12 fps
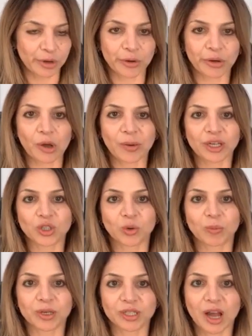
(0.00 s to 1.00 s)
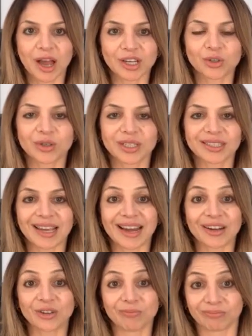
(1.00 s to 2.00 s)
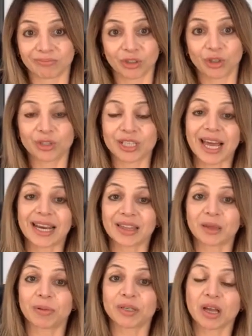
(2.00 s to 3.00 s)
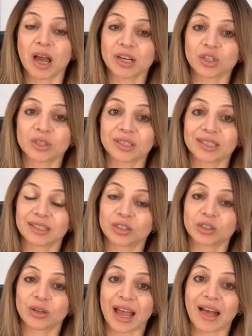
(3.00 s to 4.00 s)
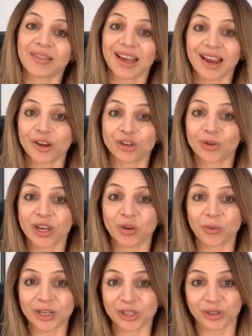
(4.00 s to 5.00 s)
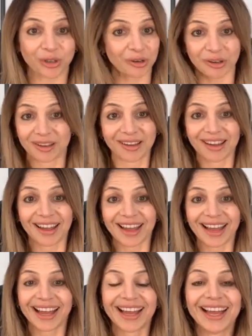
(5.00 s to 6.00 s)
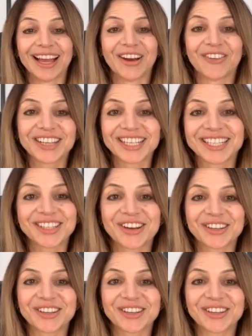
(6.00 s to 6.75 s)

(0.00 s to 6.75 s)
going to a podiatrist and you telling the podiatrist as to how they're going to treat your issue. We just don't